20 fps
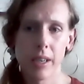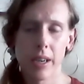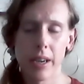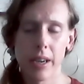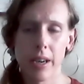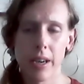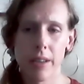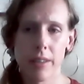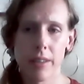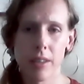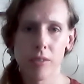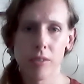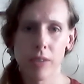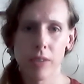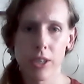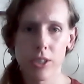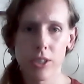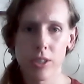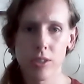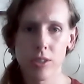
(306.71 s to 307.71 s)
than the
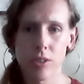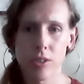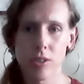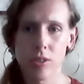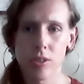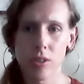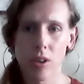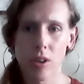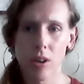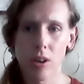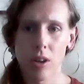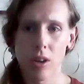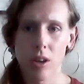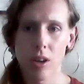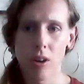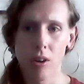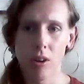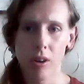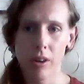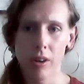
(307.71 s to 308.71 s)
Russians
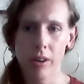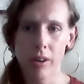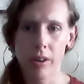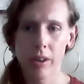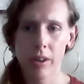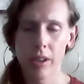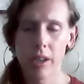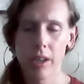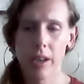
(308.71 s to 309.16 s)
are.